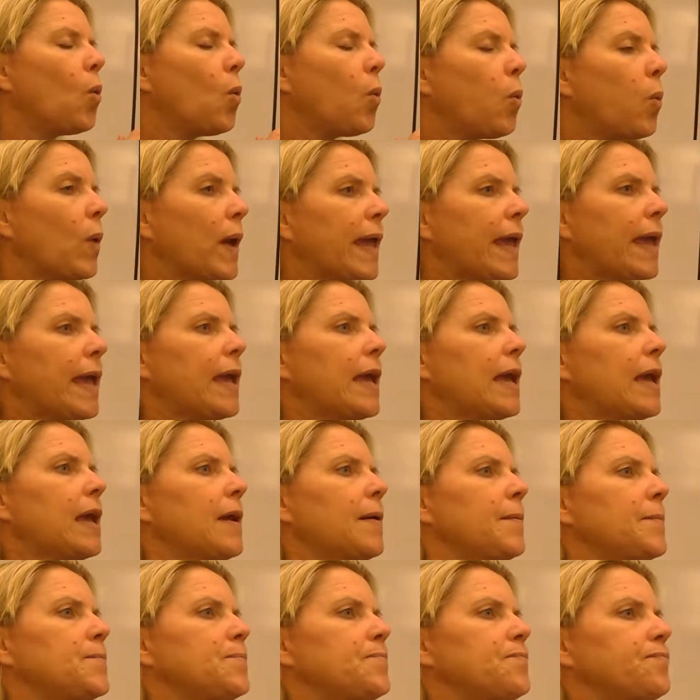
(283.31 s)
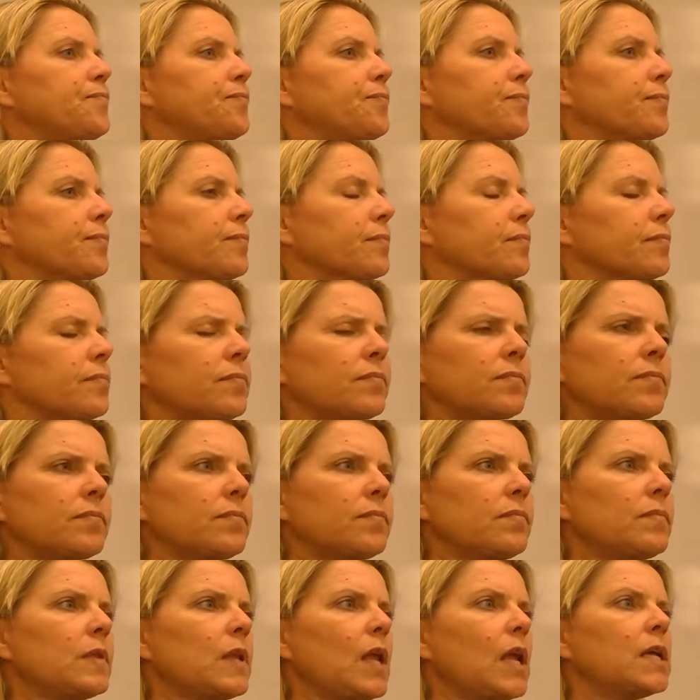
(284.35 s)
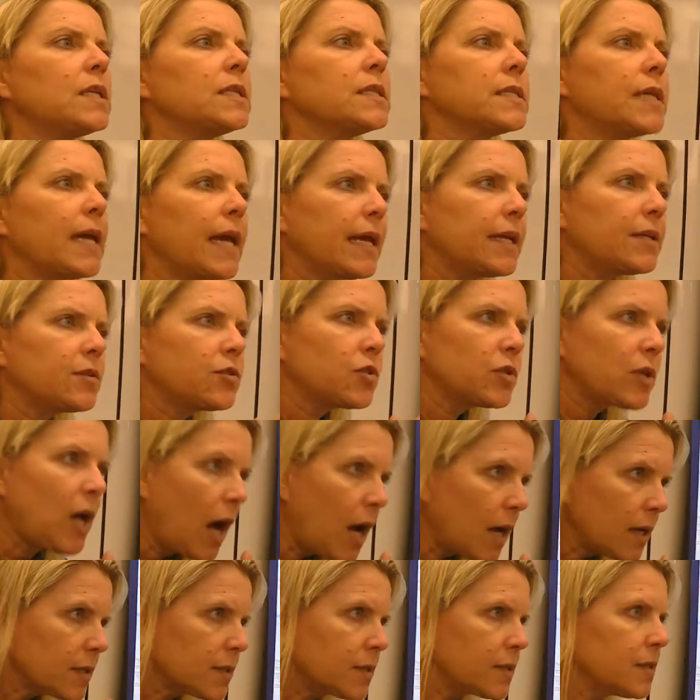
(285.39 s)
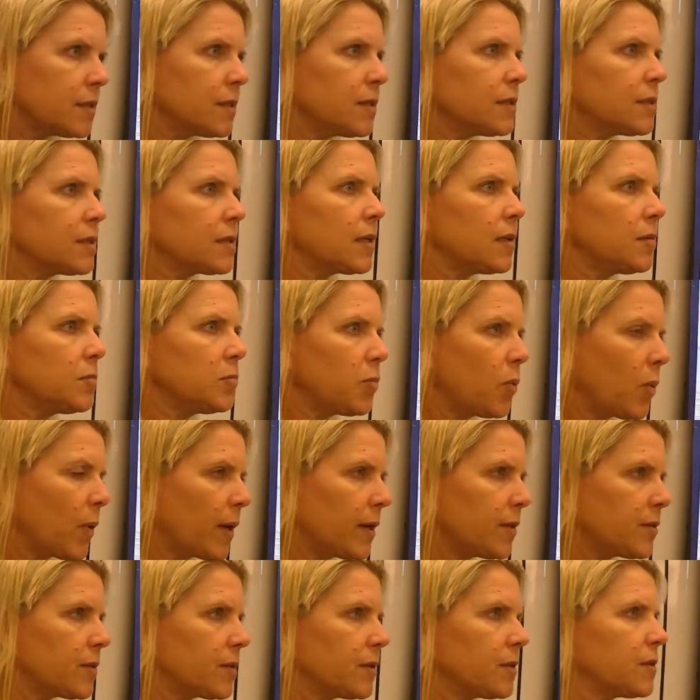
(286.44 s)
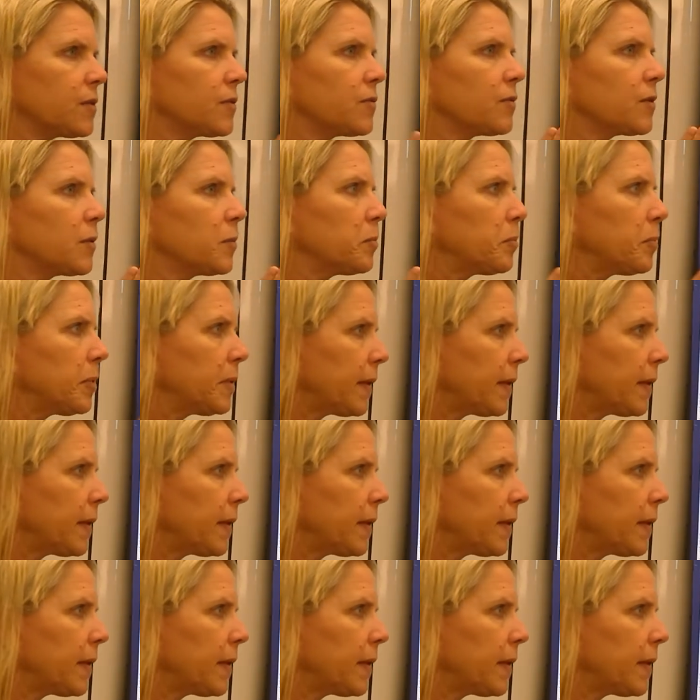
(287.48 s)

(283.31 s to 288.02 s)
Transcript: We take toxins and poisons from